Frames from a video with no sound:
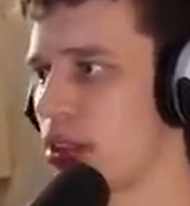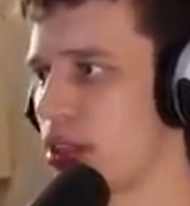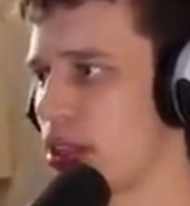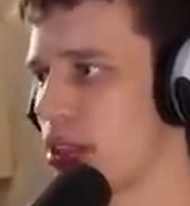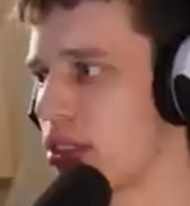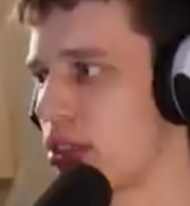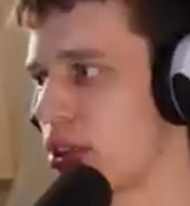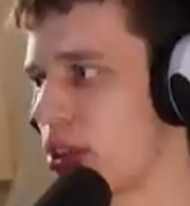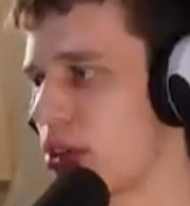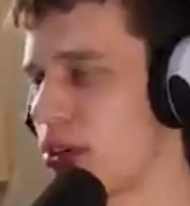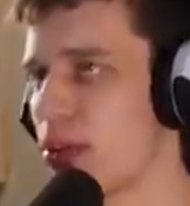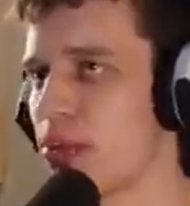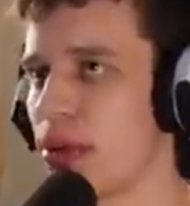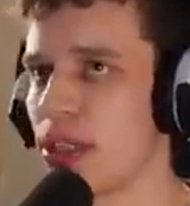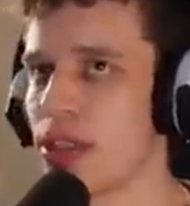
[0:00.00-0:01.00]
Is there a
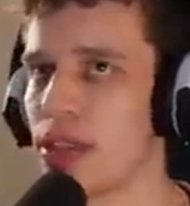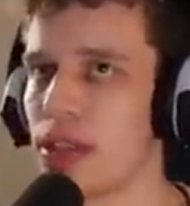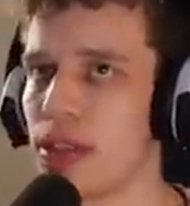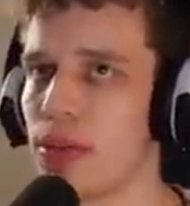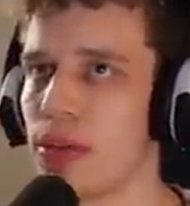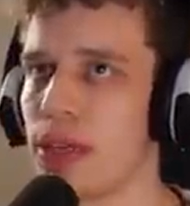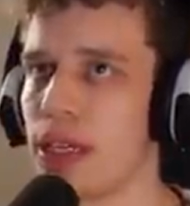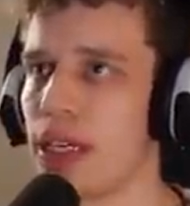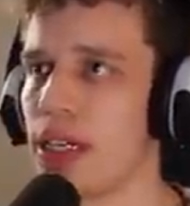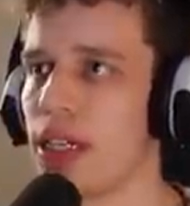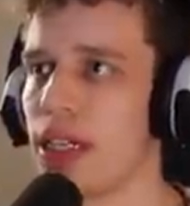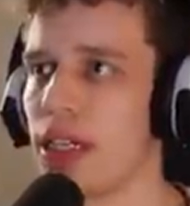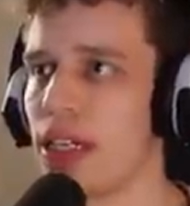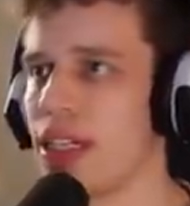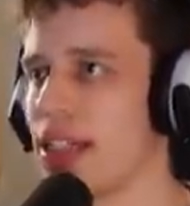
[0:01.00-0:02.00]
third base on the way?
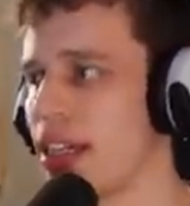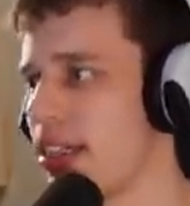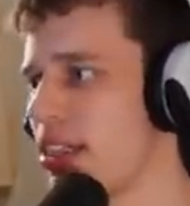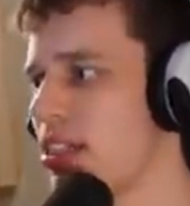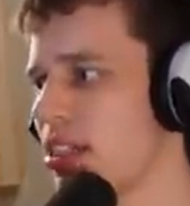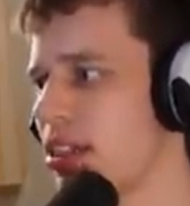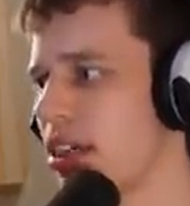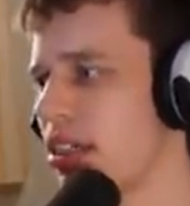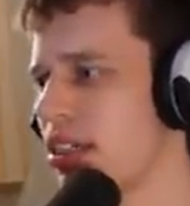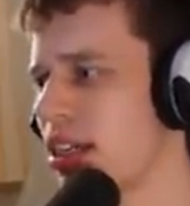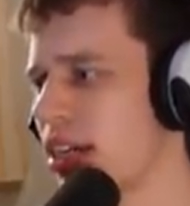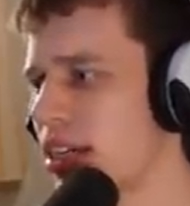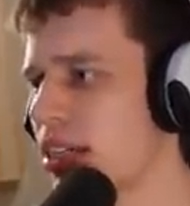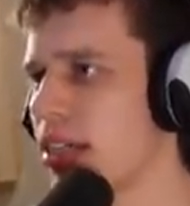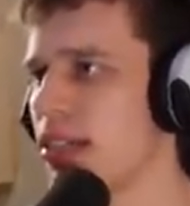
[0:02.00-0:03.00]
Like, these are things that I
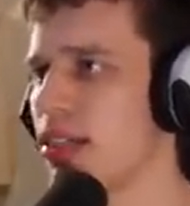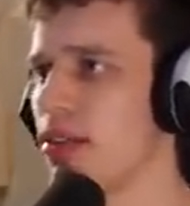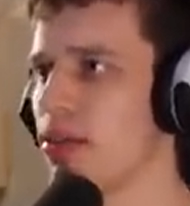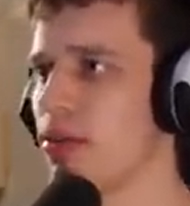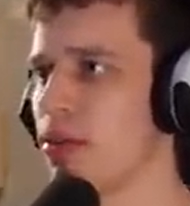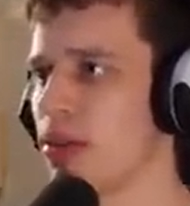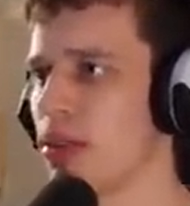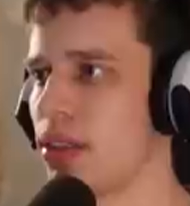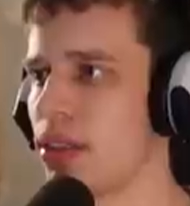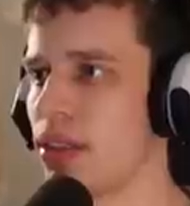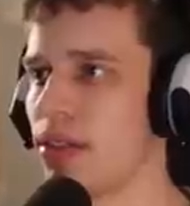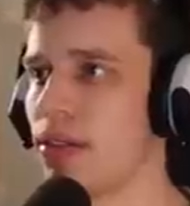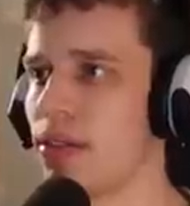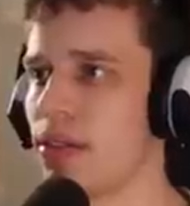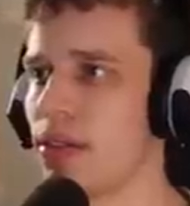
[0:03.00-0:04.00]
kind of do want to
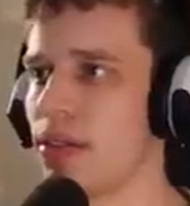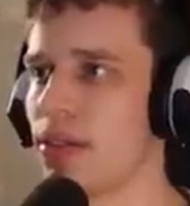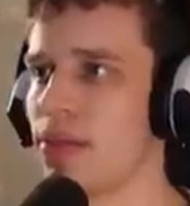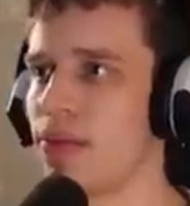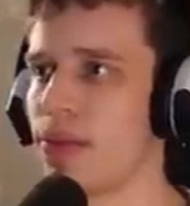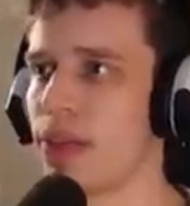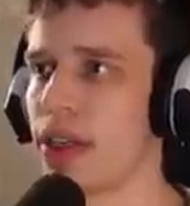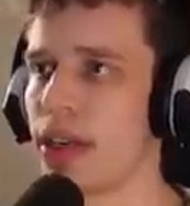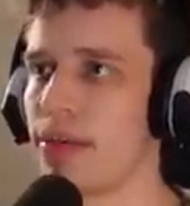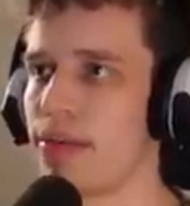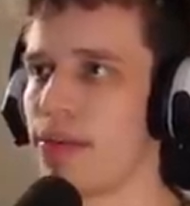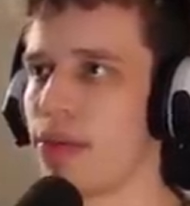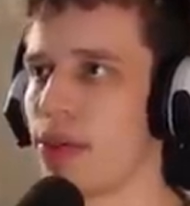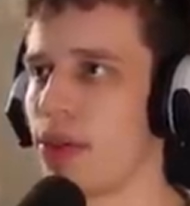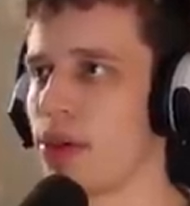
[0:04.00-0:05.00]
know. Okay,
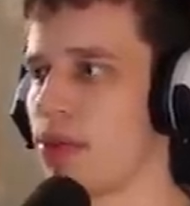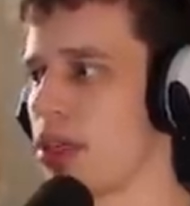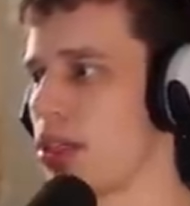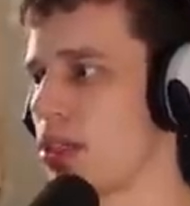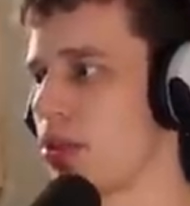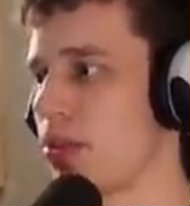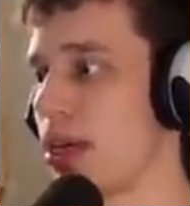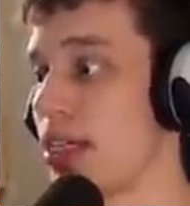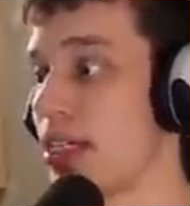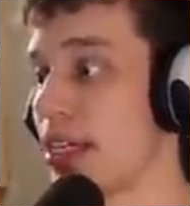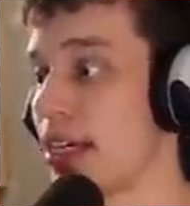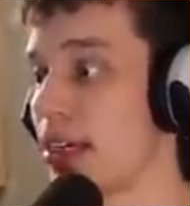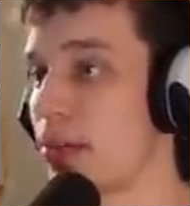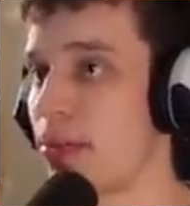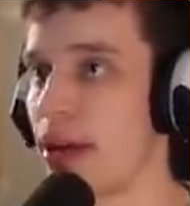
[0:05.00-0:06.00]
third base on the way. He's
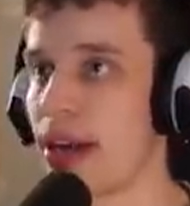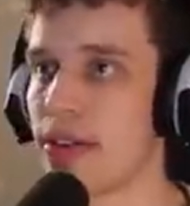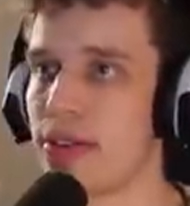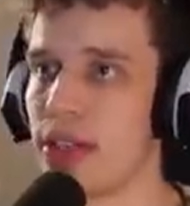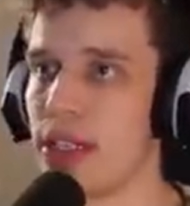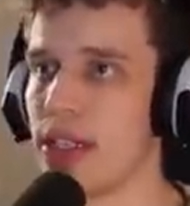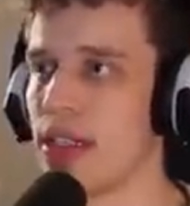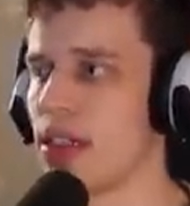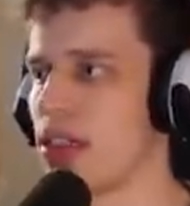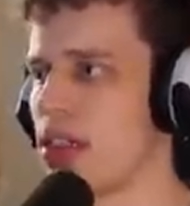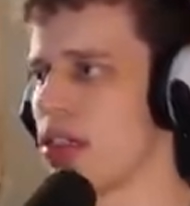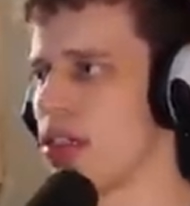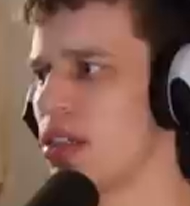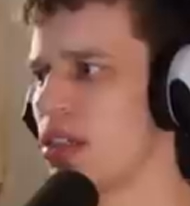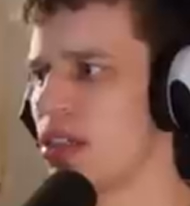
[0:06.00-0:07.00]
getting a battery.
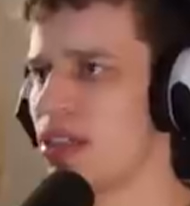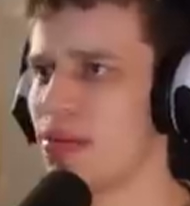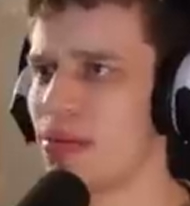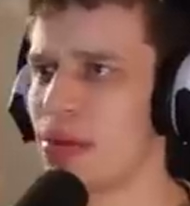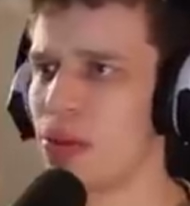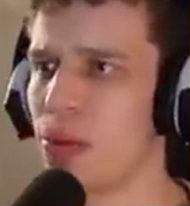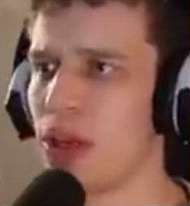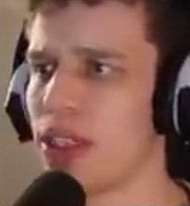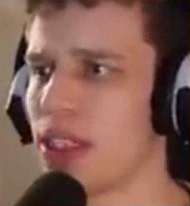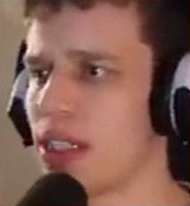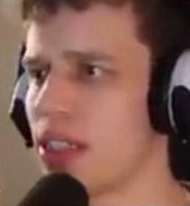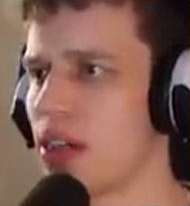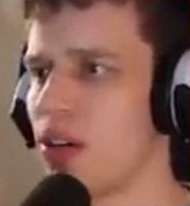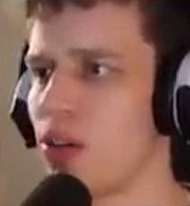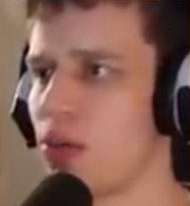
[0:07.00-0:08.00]
But what is
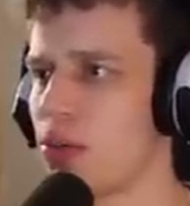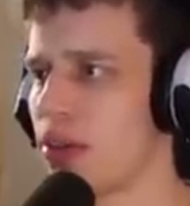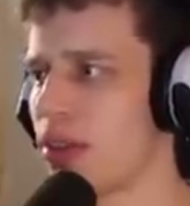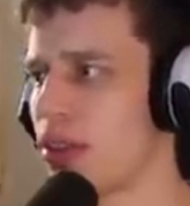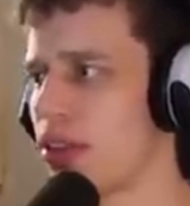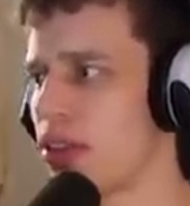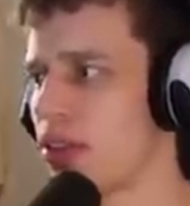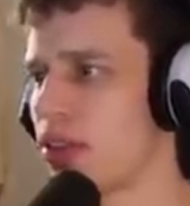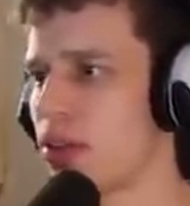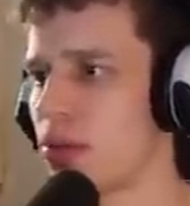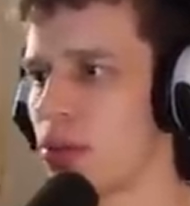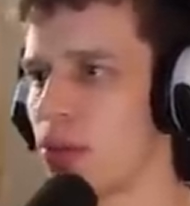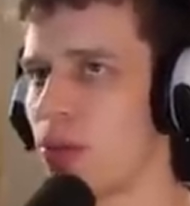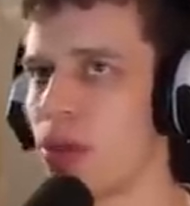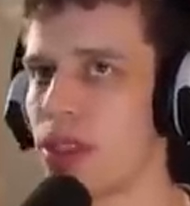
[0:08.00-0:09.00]
his opener? Or
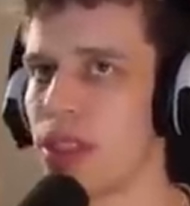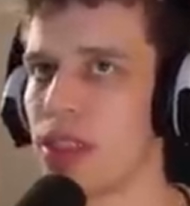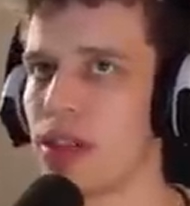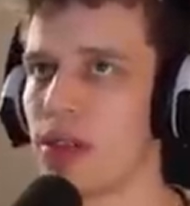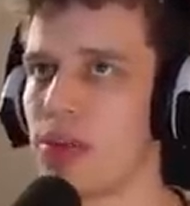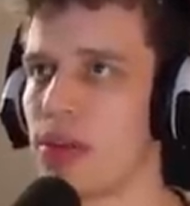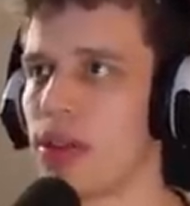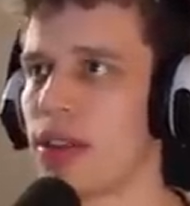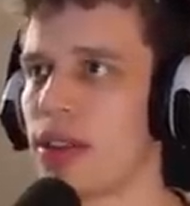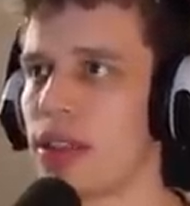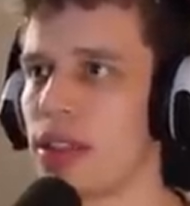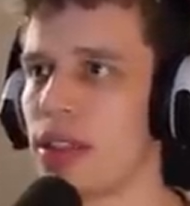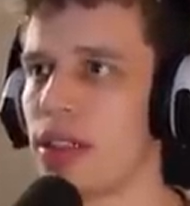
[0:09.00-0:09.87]
what was his opener?